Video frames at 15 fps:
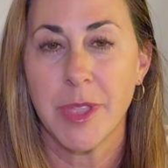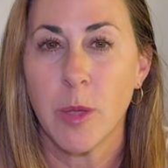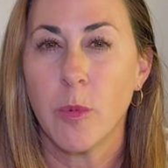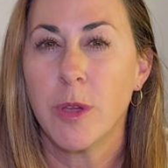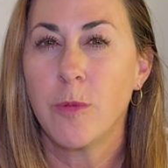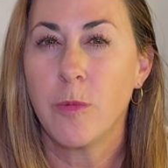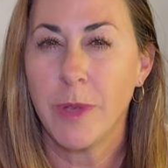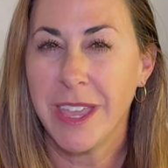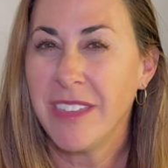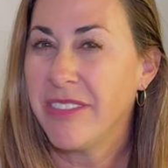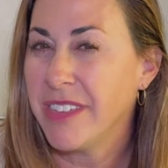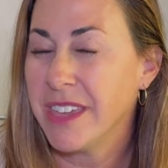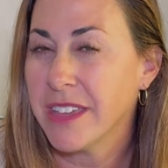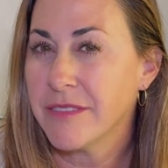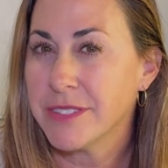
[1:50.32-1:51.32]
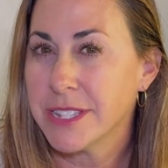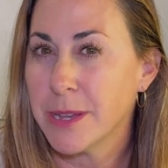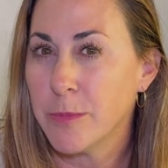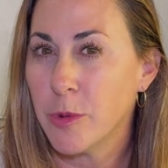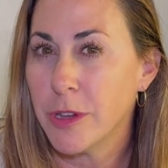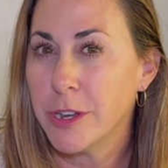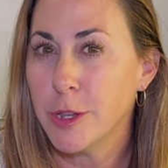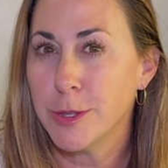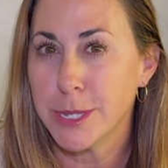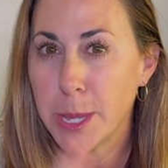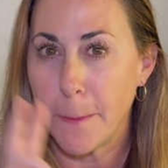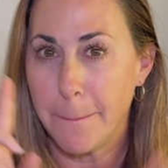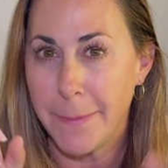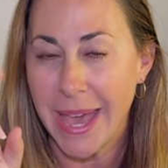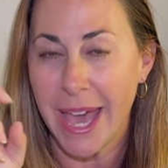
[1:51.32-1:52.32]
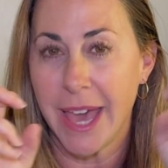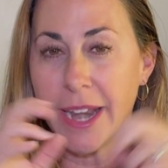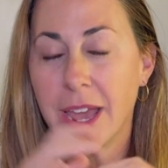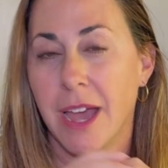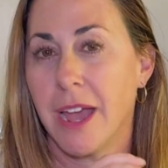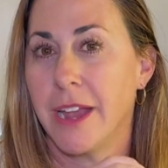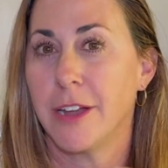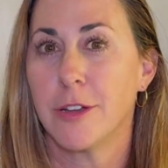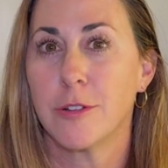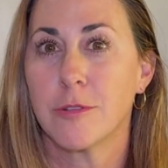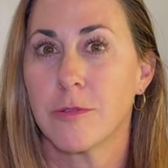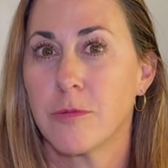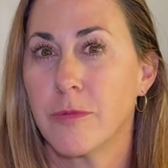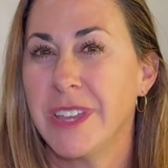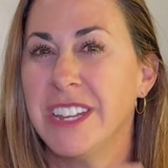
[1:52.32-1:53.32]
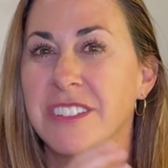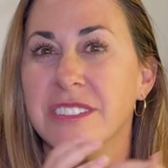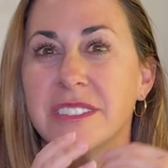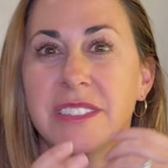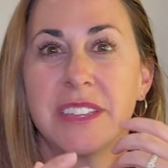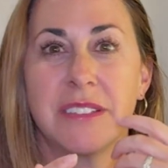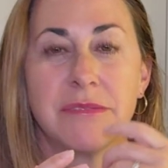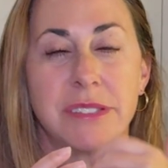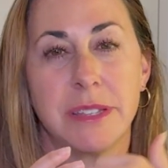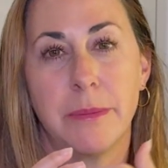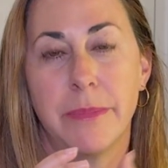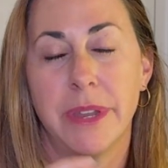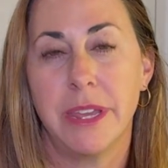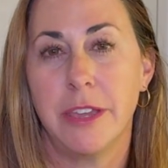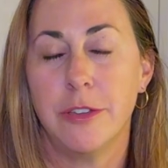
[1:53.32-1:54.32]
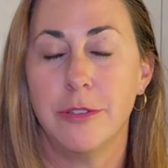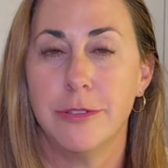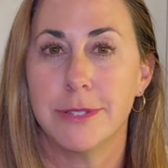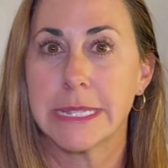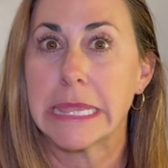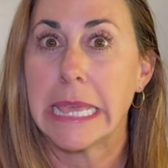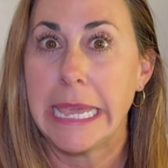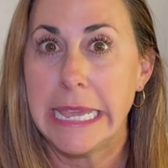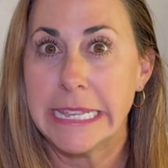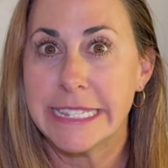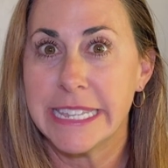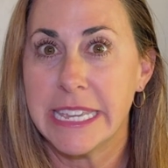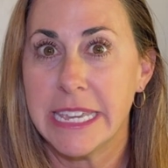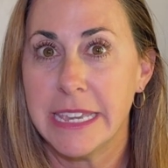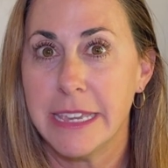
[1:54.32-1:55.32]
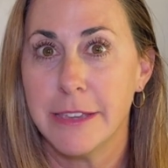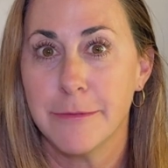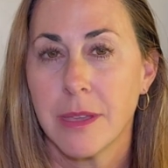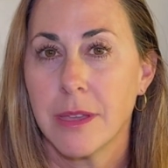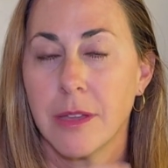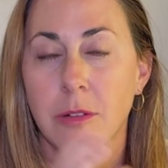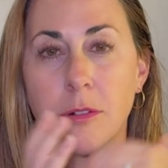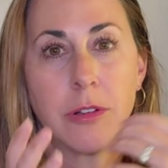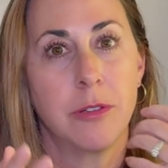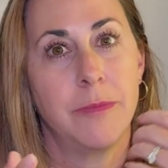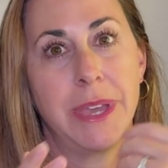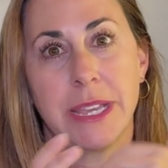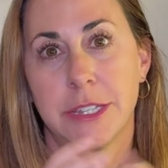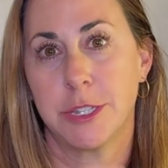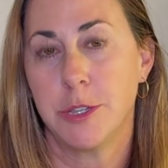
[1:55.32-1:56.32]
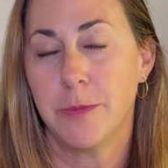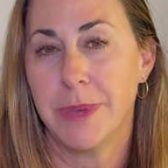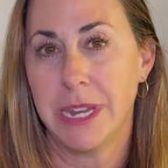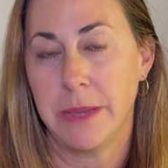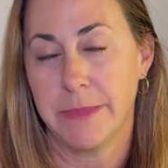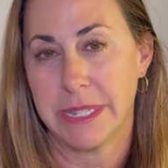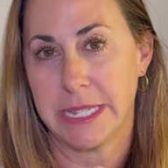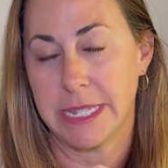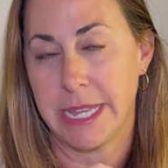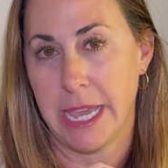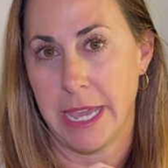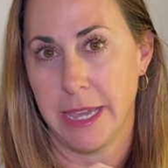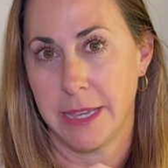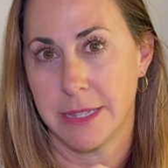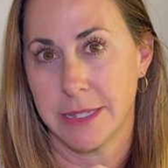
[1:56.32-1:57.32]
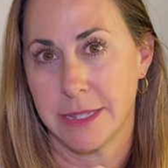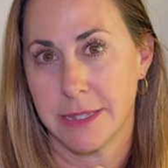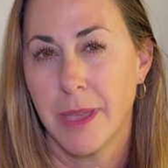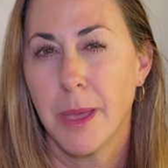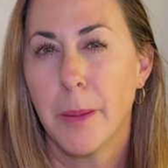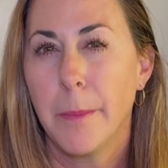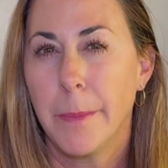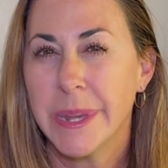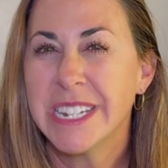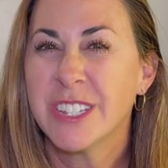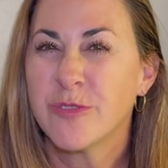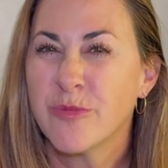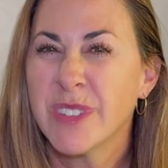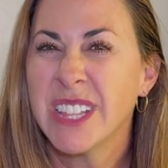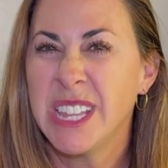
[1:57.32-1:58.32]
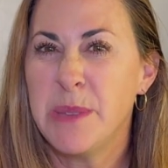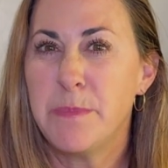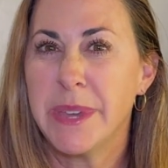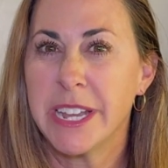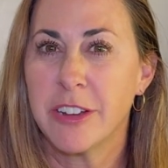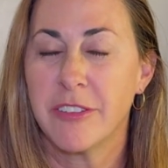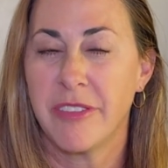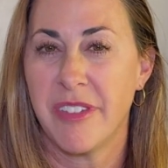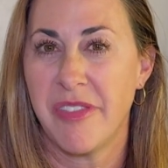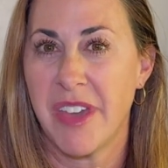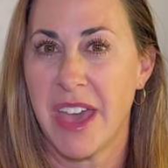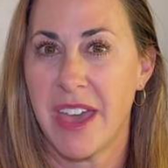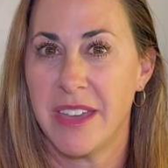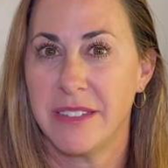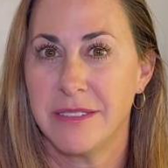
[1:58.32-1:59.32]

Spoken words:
When we think of someone who's a bad hire, we just think of somebody who's lazy or who makes too many mistakes. But it's really bigger than that.